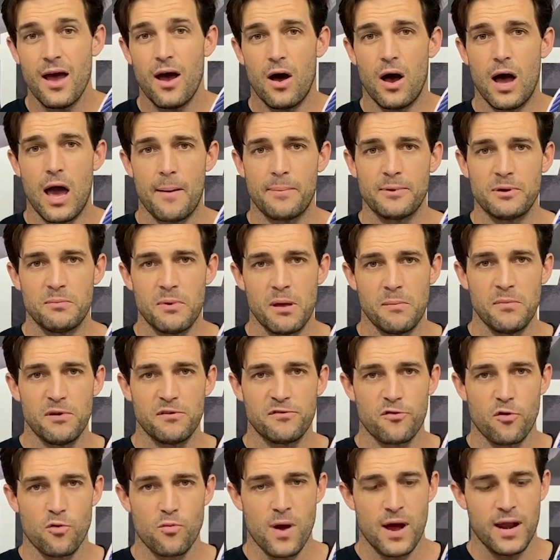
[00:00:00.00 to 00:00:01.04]
I happen to be a
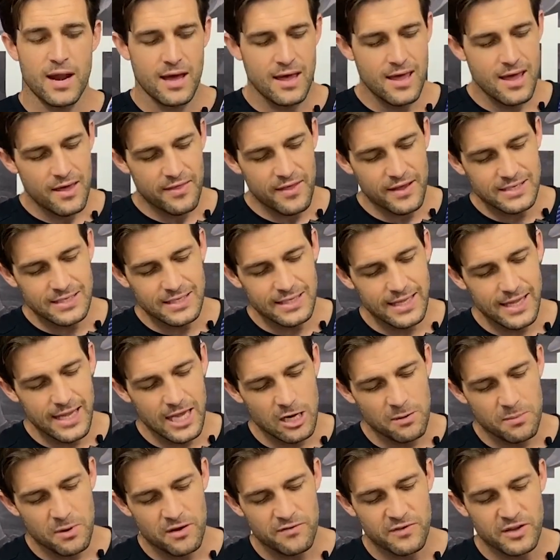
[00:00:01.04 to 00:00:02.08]
midfoot runner. There's a
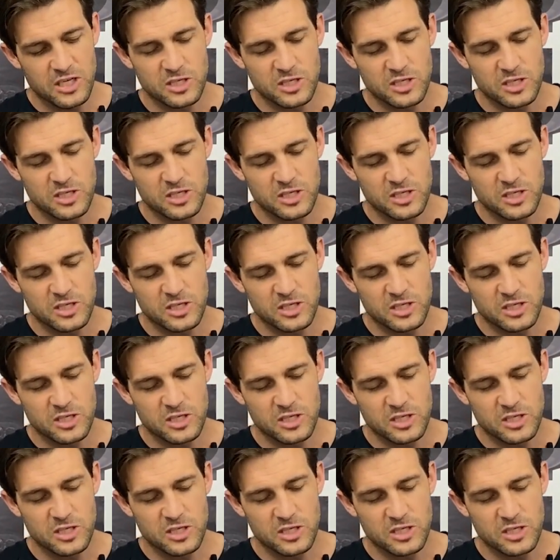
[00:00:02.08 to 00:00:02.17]
little bit of